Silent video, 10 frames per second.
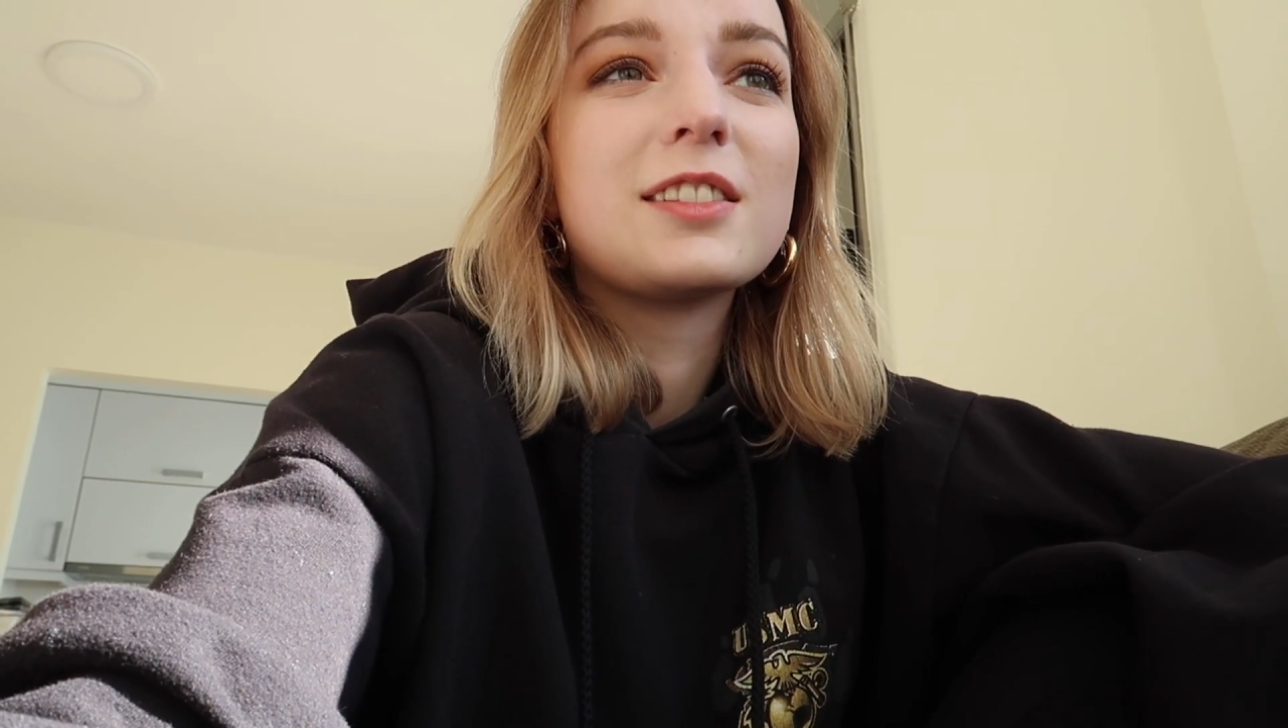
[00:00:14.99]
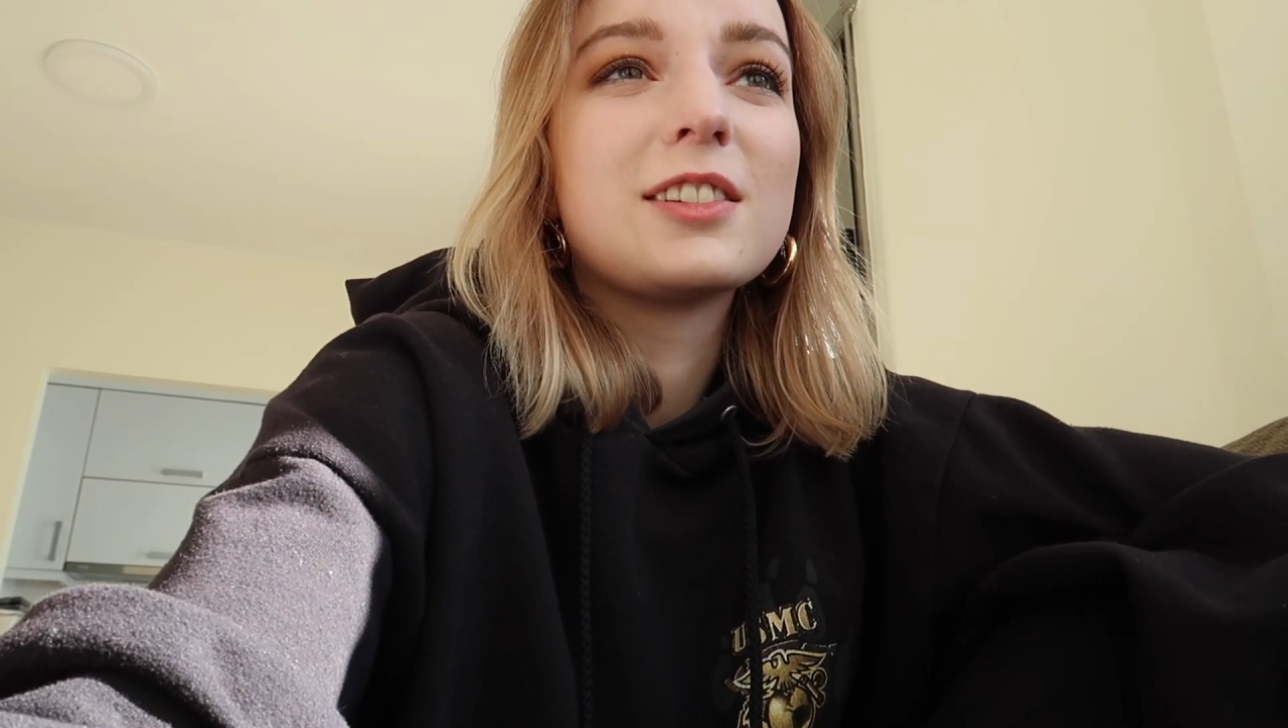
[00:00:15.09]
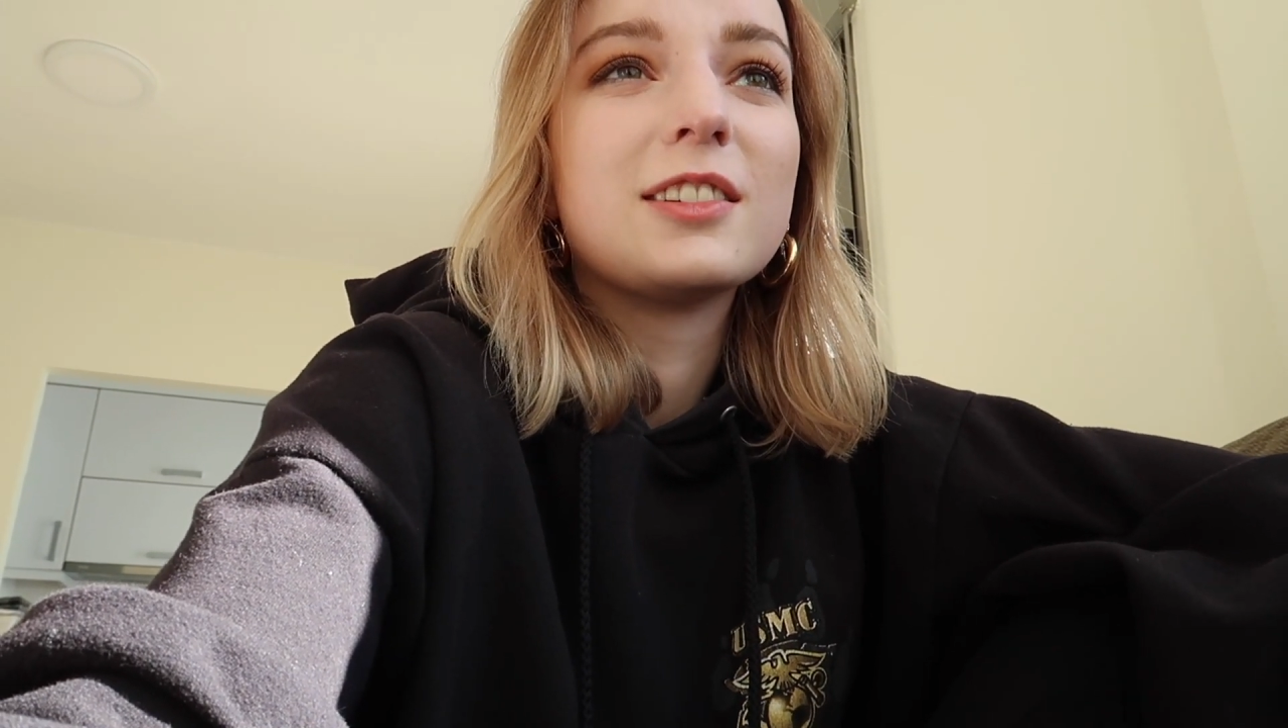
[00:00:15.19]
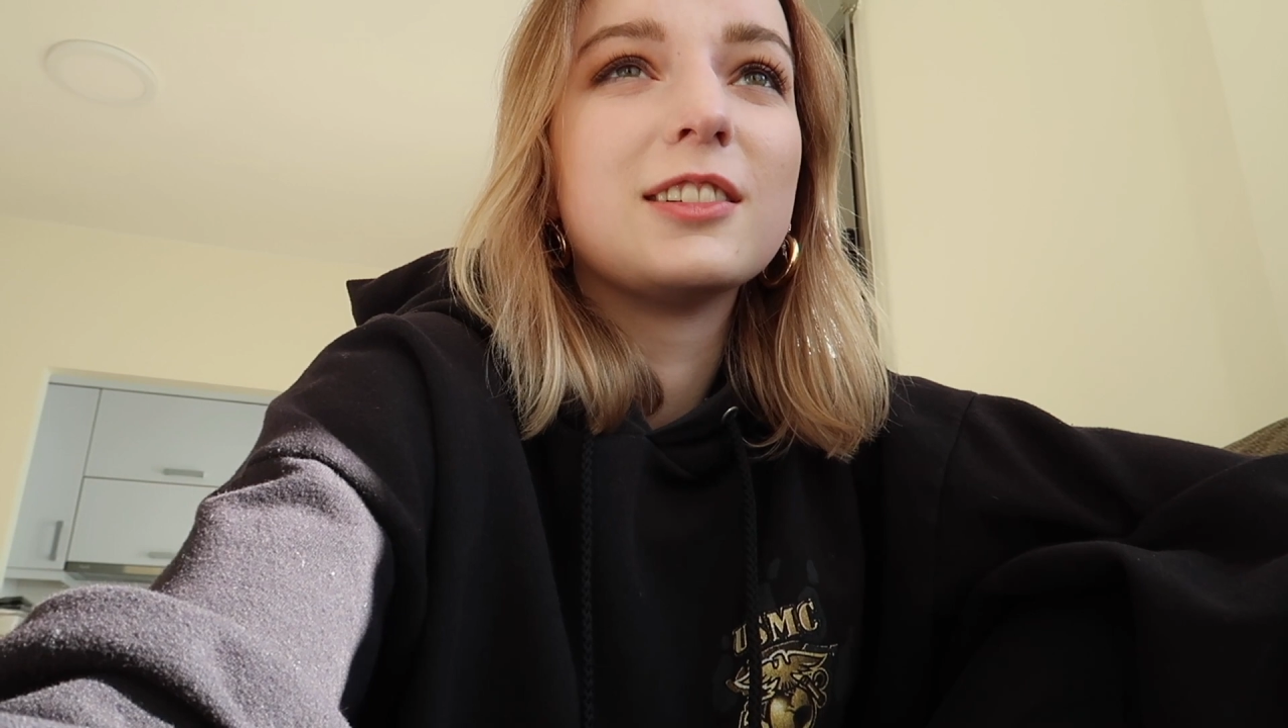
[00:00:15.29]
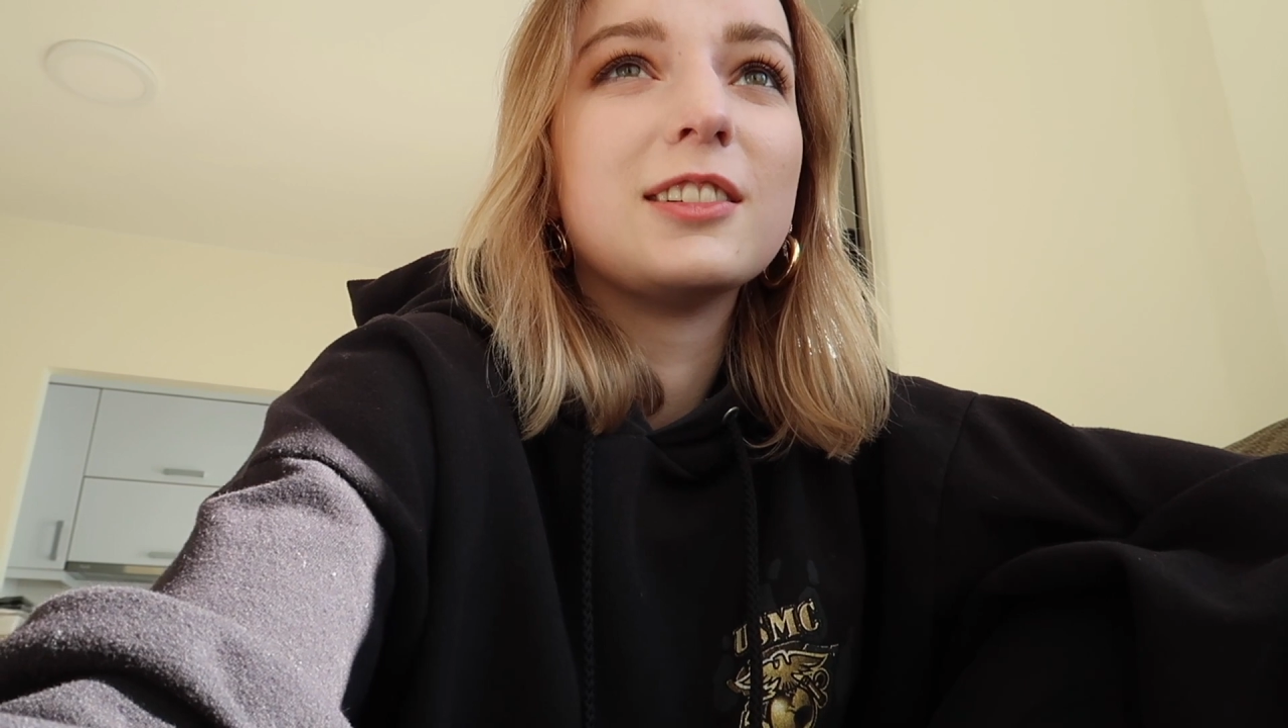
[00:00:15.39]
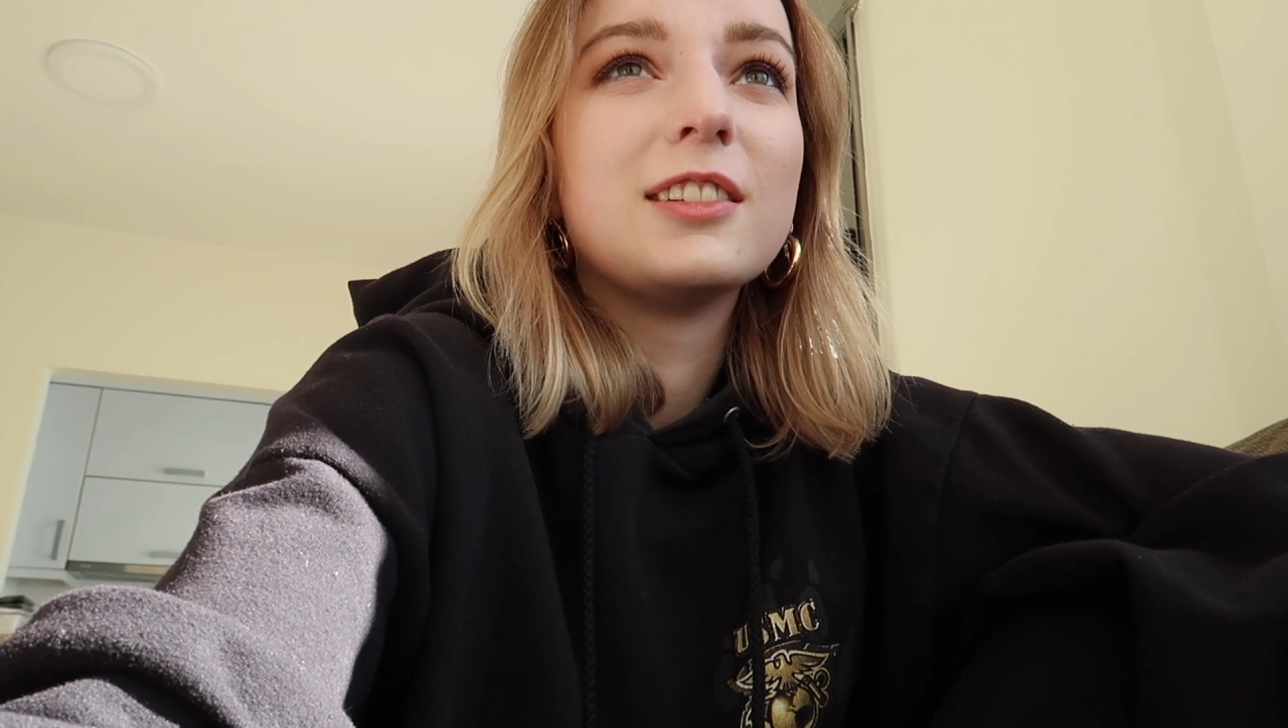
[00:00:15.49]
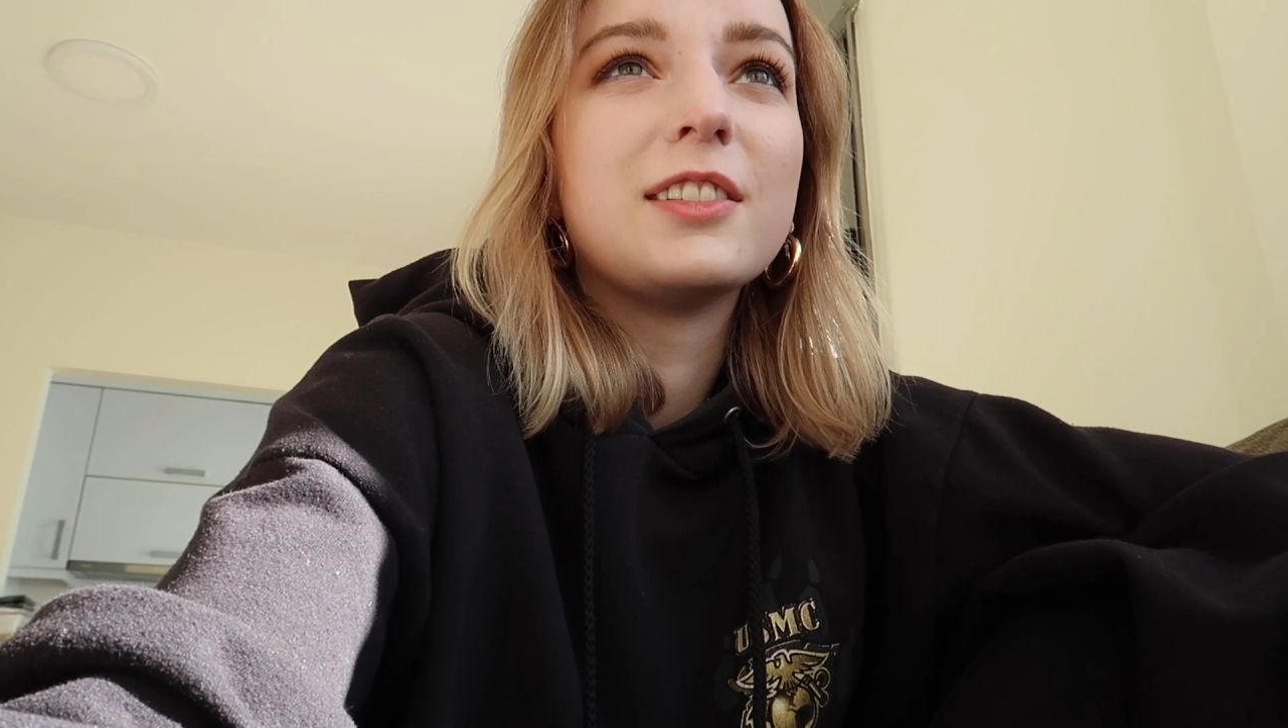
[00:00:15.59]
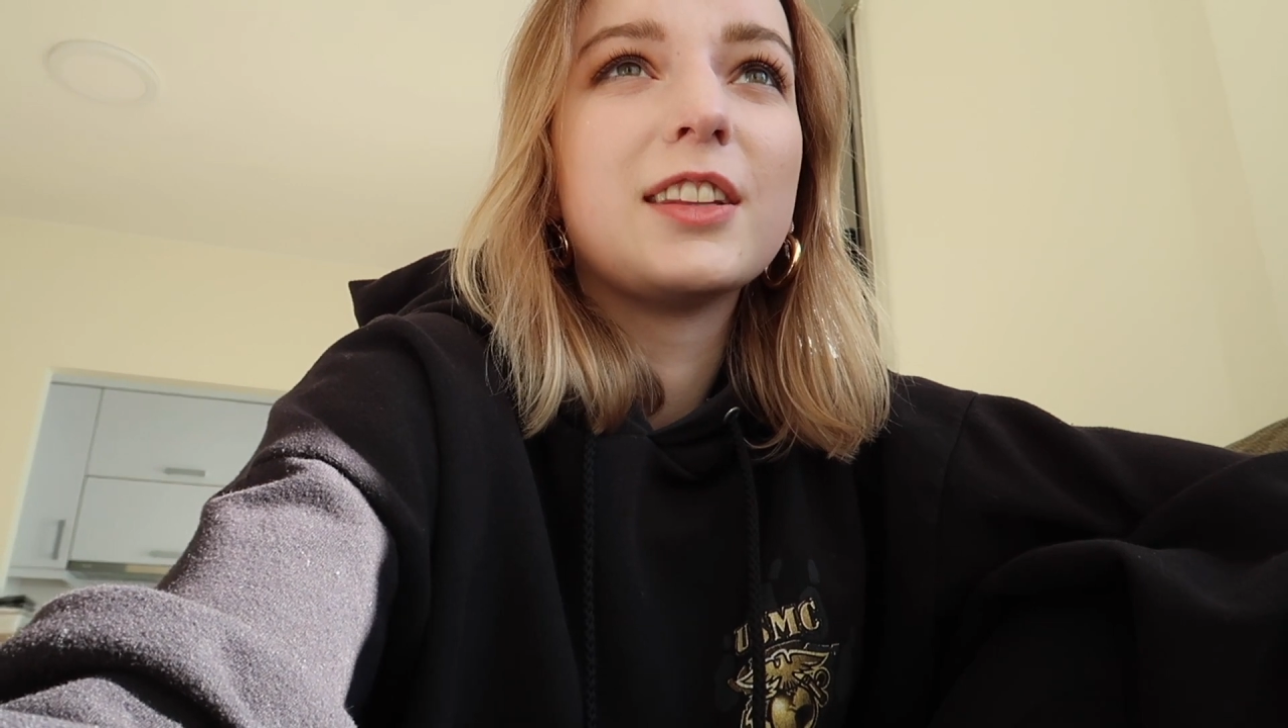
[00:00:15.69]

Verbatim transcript: until